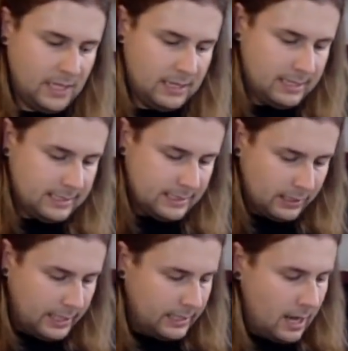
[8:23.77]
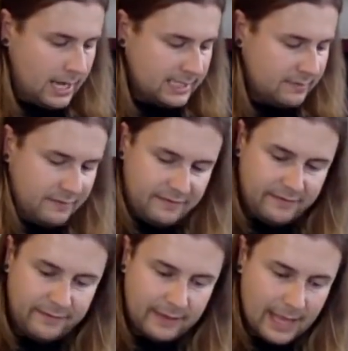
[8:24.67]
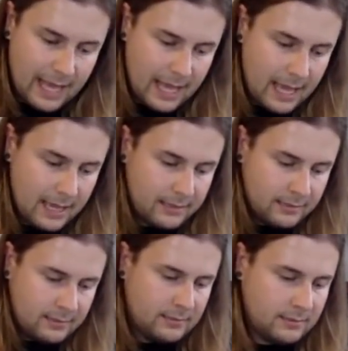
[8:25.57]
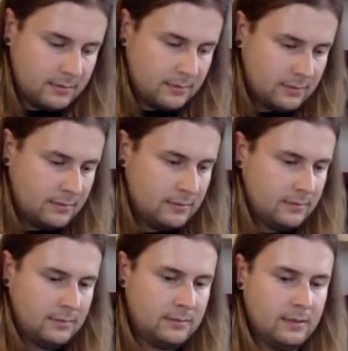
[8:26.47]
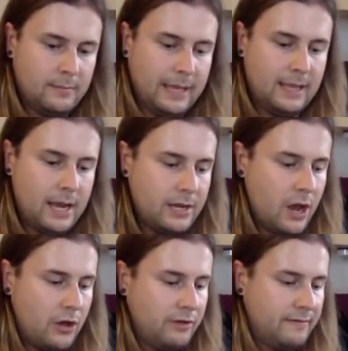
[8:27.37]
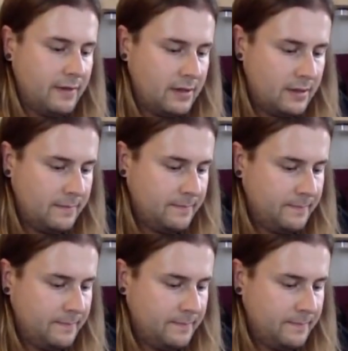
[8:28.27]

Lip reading: This is looking nice and flat. Bit like Nova.